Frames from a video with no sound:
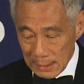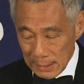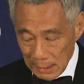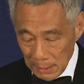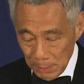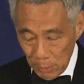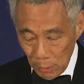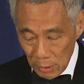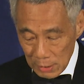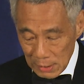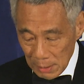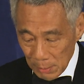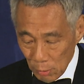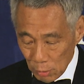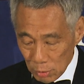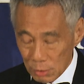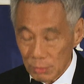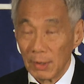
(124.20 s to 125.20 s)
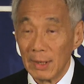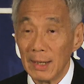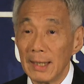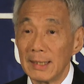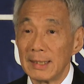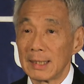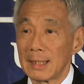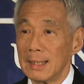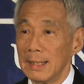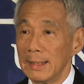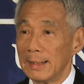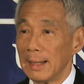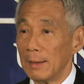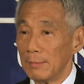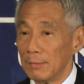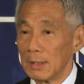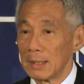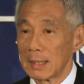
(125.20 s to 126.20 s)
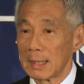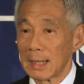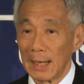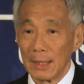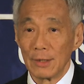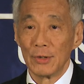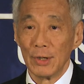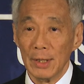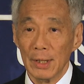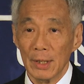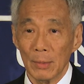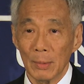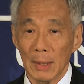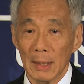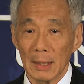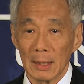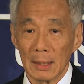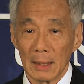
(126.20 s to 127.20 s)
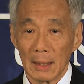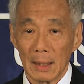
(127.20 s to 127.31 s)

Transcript: Singapore as the most religiously diverse country in the world.